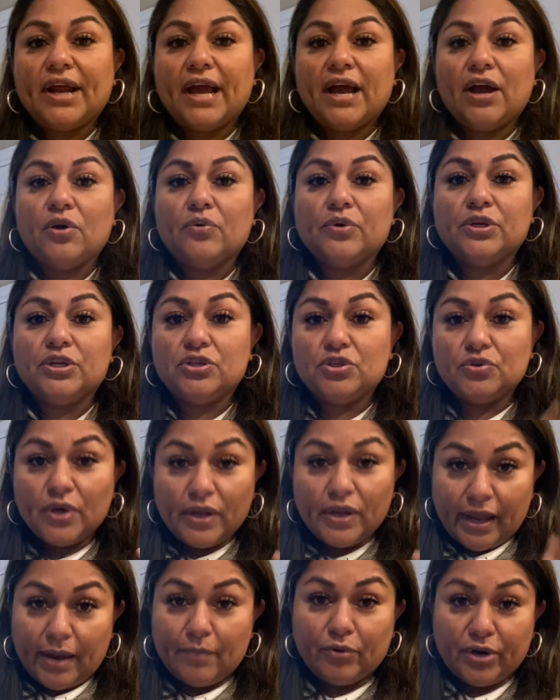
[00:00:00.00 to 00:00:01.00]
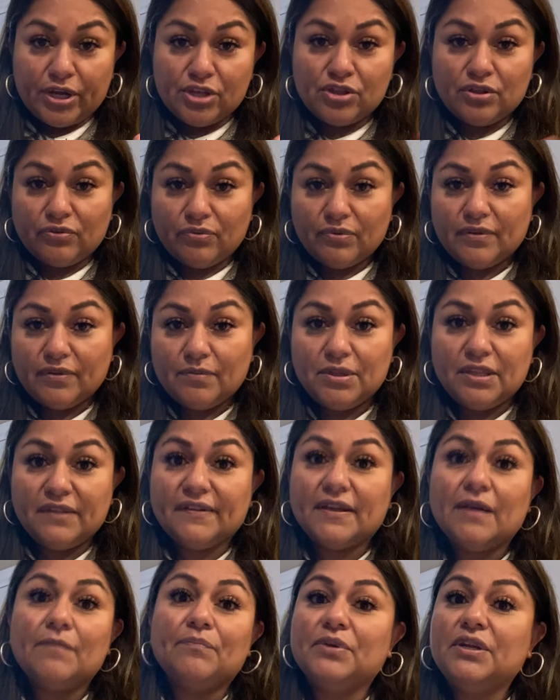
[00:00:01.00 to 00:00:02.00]
how when you do collaborations with some of
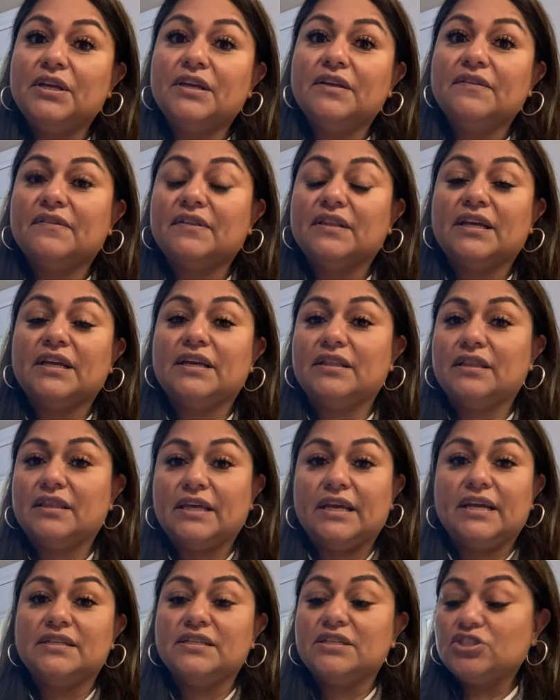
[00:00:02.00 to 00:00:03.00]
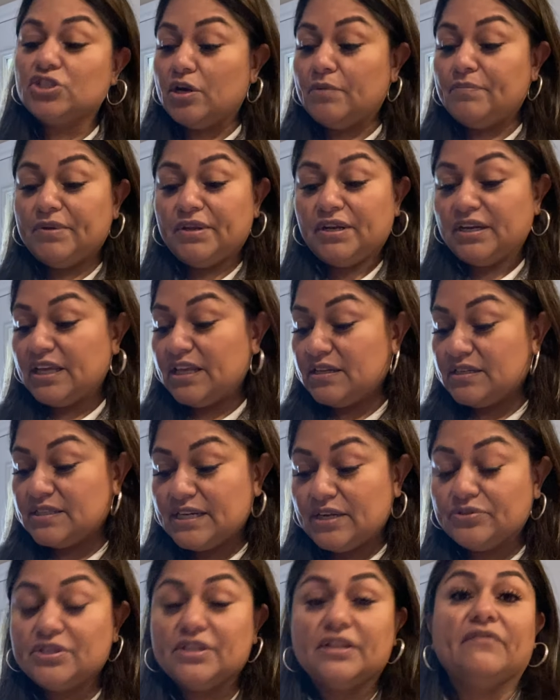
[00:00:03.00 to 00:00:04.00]
these companies, they determine
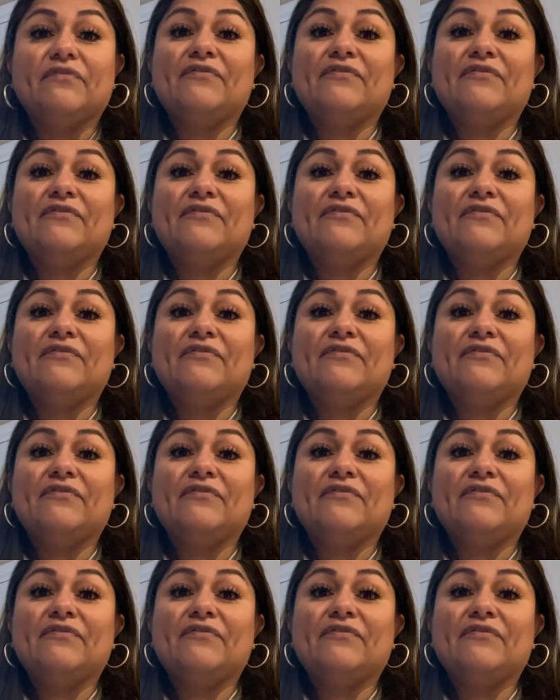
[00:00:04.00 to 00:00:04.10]
down to the